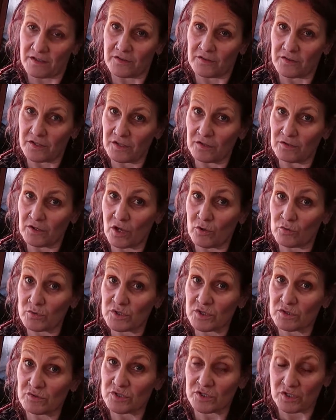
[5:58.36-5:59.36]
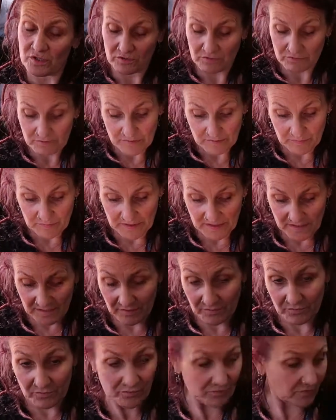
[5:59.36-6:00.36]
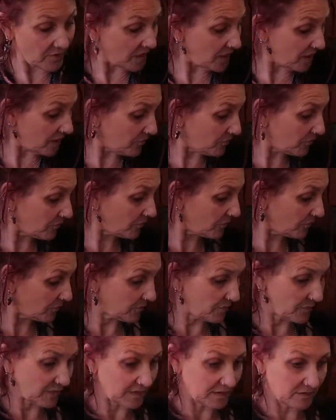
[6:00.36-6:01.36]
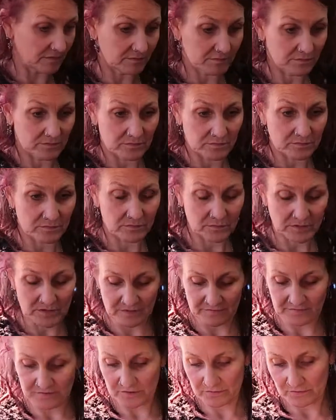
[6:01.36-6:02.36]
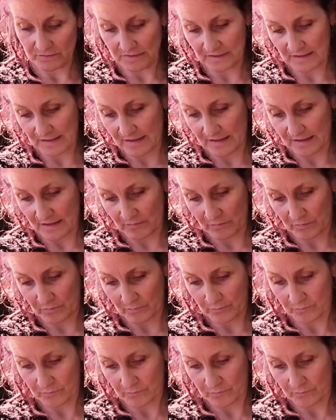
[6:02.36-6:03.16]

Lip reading: that you get, which I'll show you in a minute when I've sorted that out.